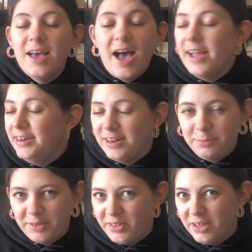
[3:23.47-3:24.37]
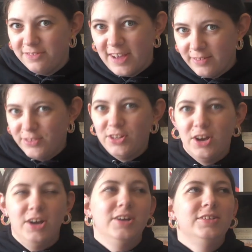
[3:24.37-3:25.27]
ended up giving it 5
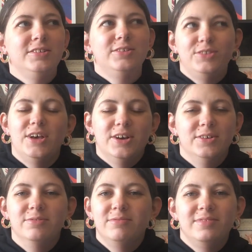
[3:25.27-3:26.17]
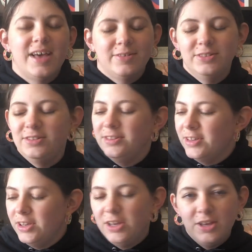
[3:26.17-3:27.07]
stars, so that was
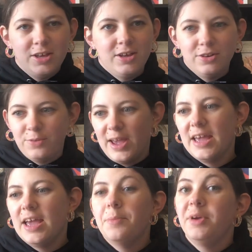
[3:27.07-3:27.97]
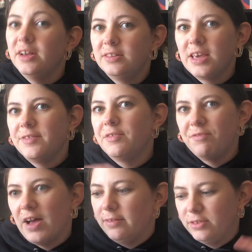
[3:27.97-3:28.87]
great. And because I gave it
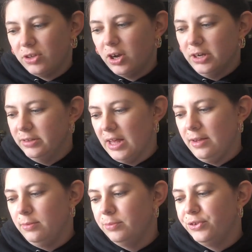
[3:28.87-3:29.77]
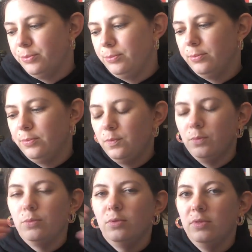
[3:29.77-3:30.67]
5 stars, I was
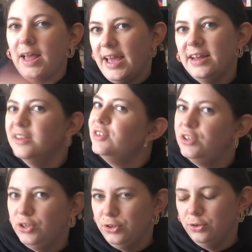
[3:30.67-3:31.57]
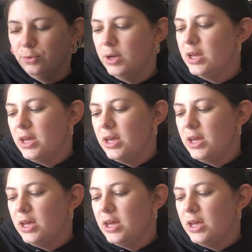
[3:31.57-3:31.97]
led to